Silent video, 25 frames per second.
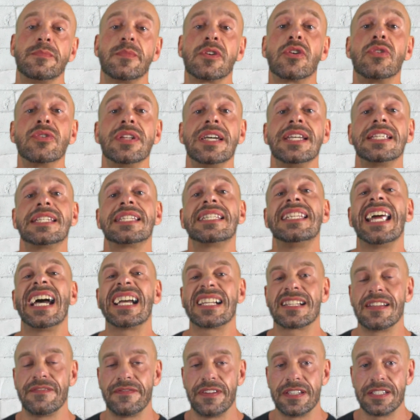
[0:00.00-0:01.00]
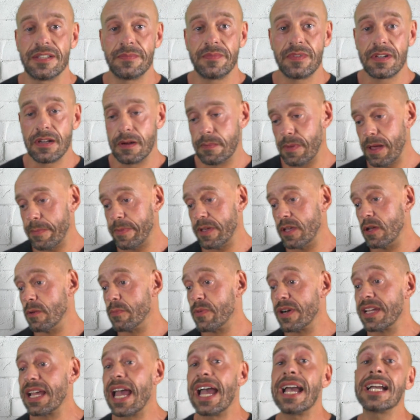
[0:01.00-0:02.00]
We'll call it snacktivism. Maybe you
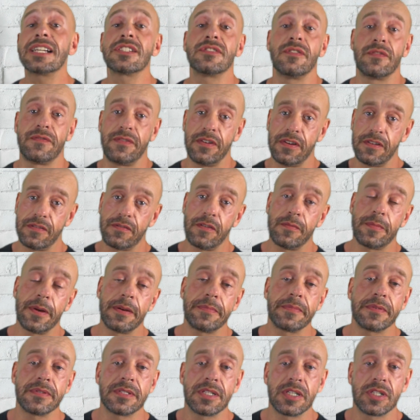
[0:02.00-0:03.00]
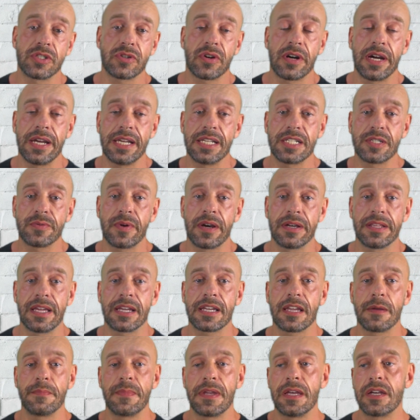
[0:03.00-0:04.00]
bring extra food for people to try as well. That
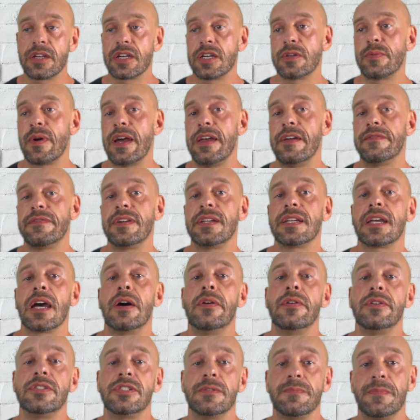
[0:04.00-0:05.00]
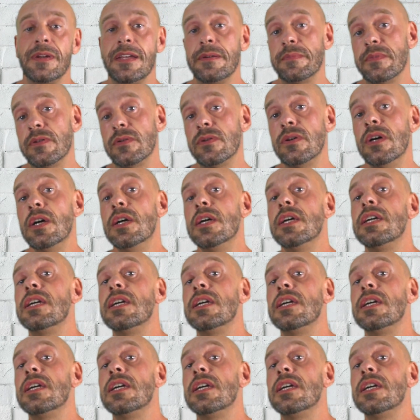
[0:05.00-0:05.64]
can be a good way of encouraging people,